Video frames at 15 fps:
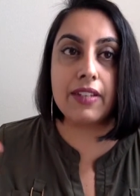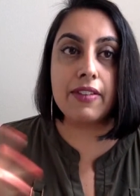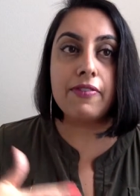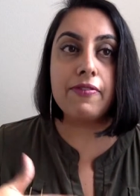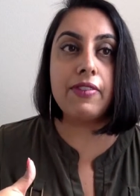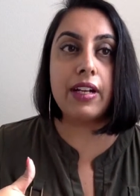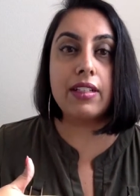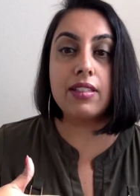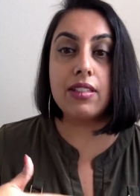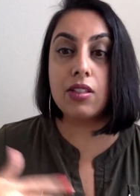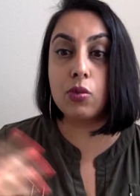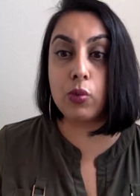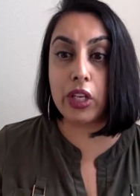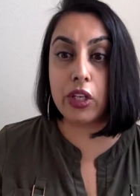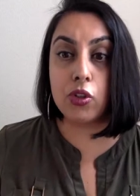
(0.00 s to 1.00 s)
It affects
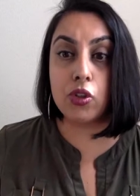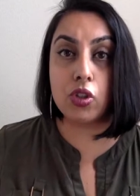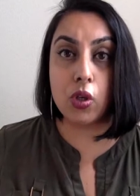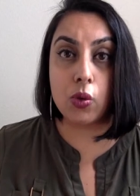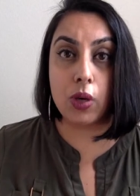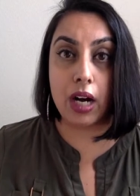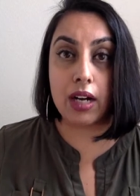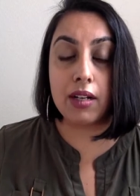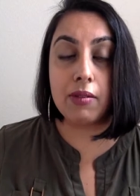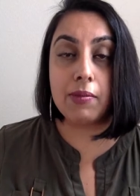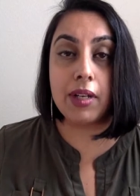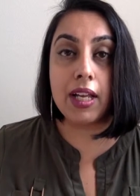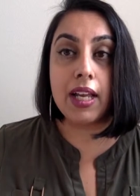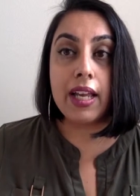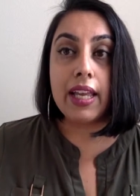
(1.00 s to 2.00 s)
the way you show
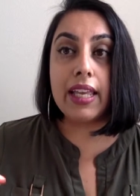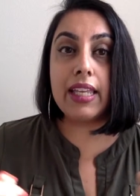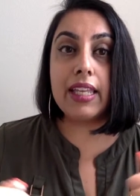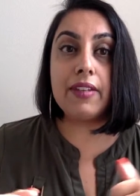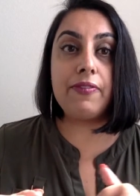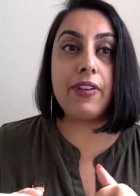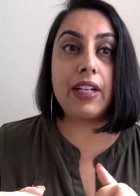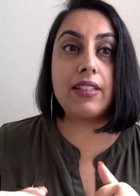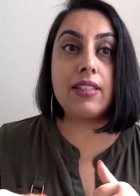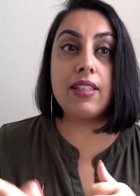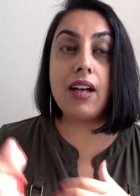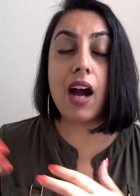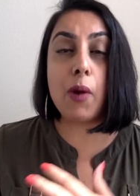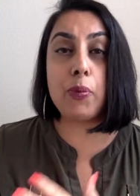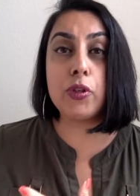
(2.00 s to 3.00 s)
up. It affects
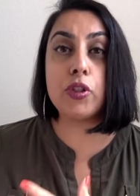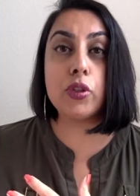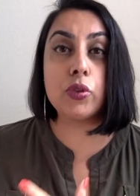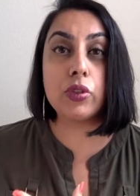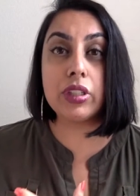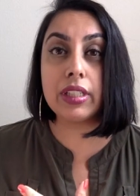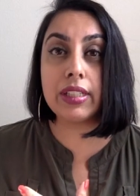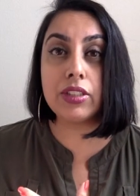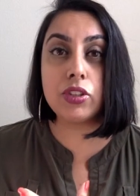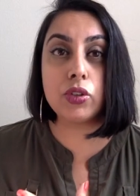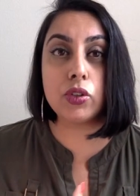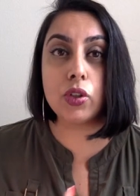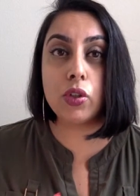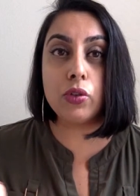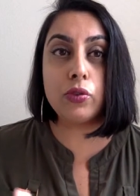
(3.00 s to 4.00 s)
the opportunities
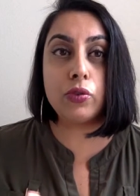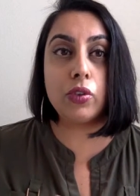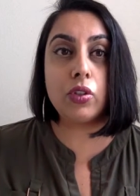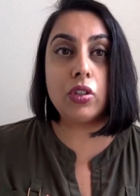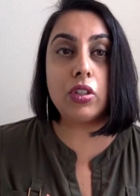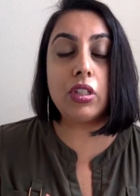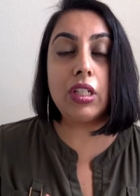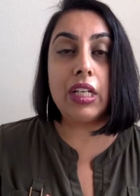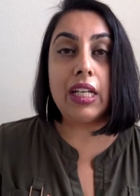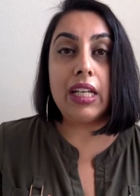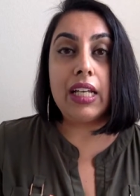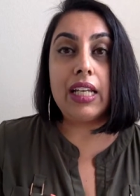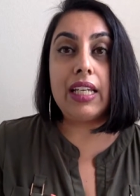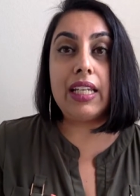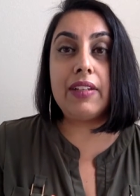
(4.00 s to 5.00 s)
you go for.
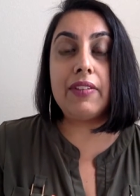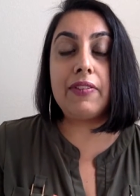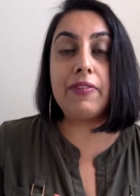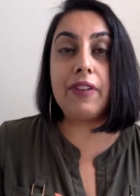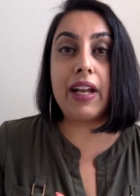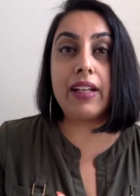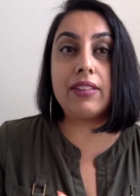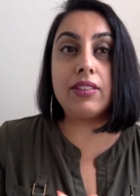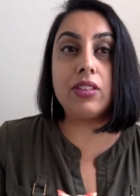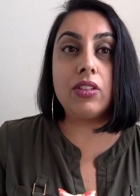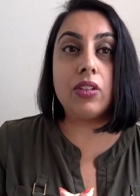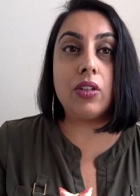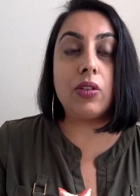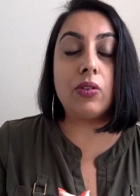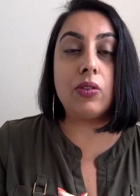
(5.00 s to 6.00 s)
It affects,
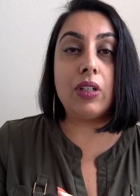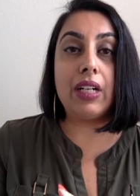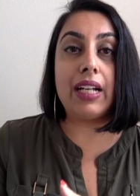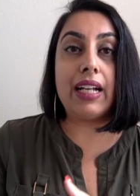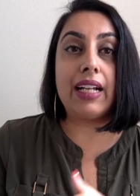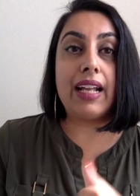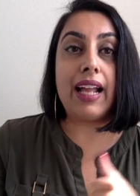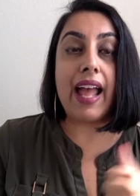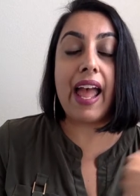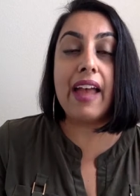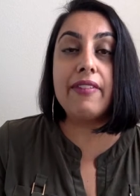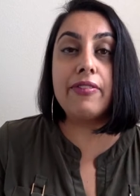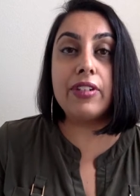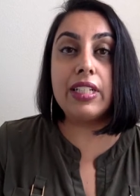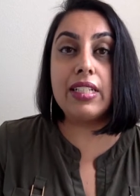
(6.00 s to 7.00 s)

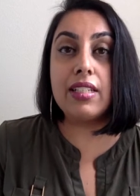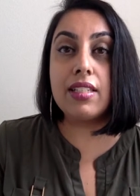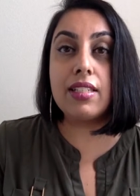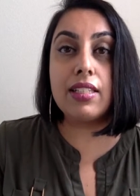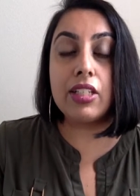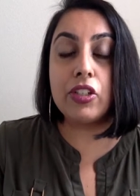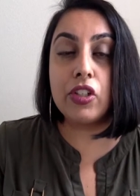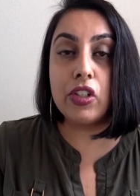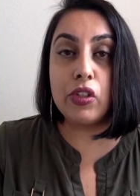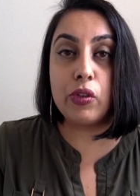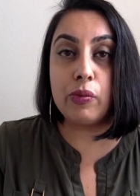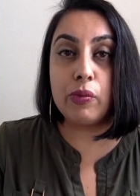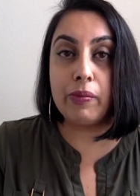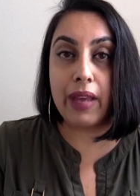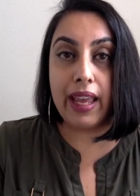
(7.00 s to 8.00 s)
every decision
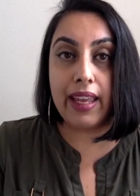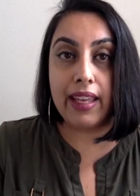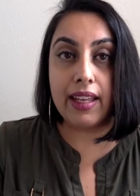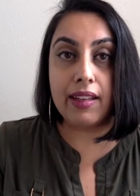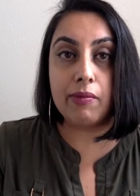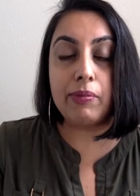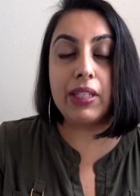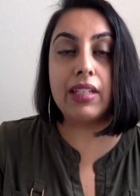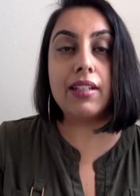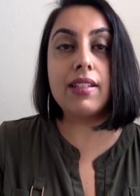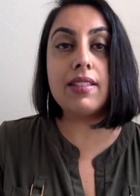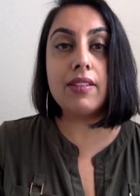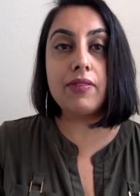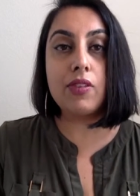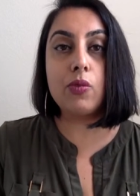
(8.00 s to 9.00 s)
you make
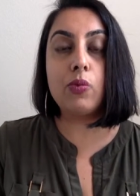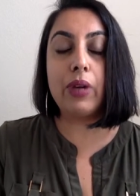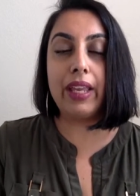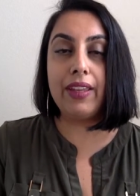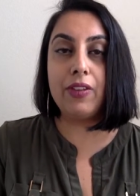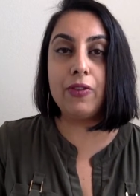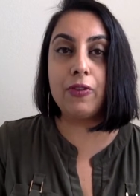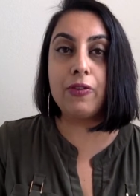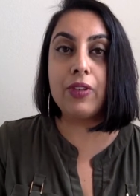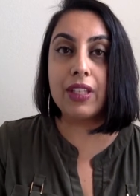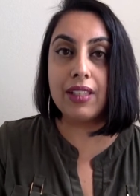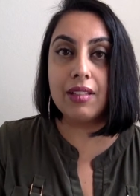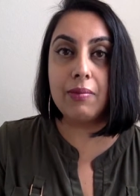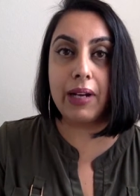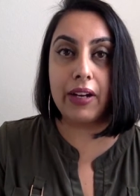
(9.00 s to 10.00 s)
because of the way you
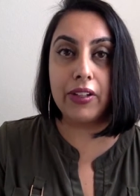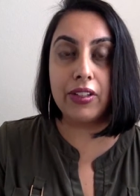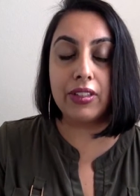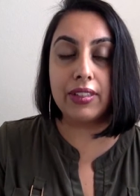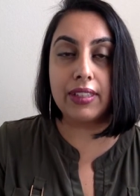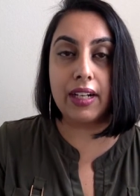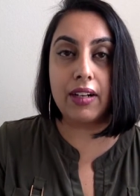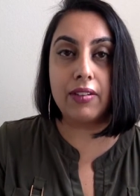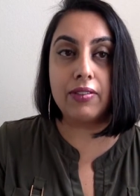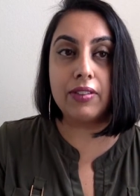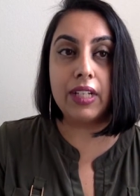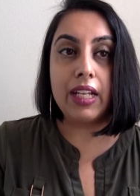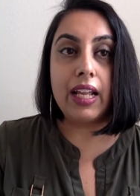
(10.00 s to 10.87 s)
feel about yourself.